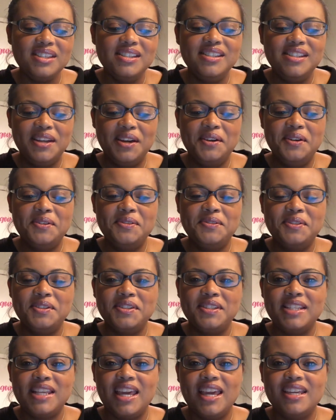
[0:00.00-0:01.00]
So we'll
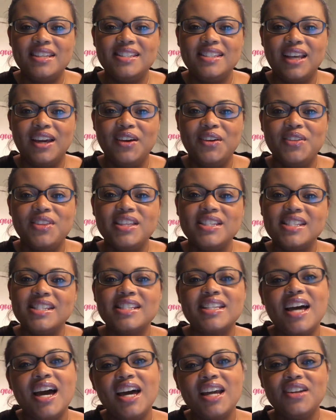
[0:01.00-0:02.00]
see. So this
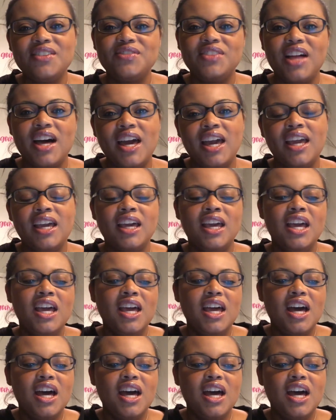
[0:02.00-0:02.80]
is kind of like